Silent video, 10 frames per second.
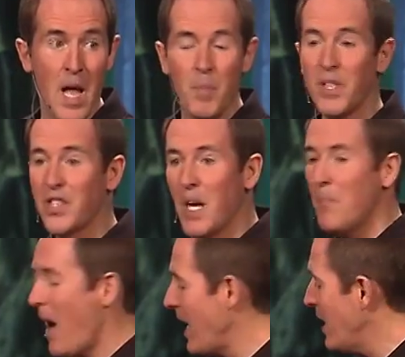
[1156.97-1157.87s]
But
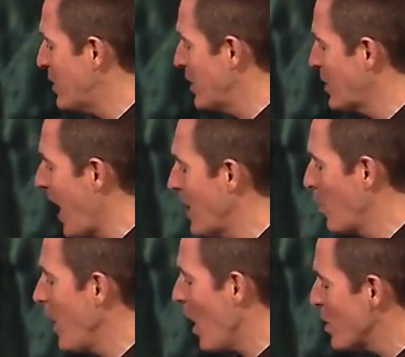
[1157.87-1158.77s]
somebody has decided
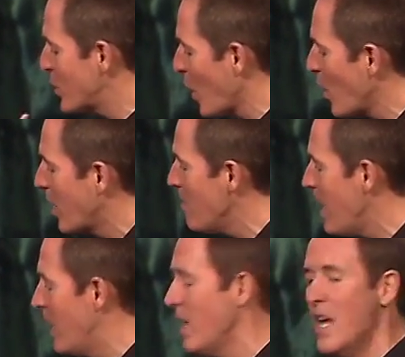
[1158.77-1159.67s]
we are so
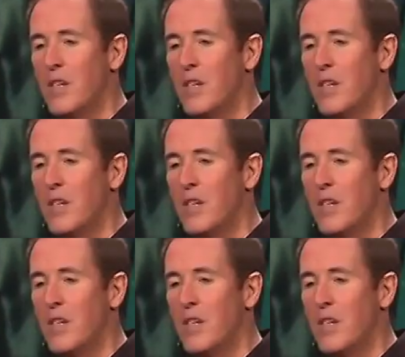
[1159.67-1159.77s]
committed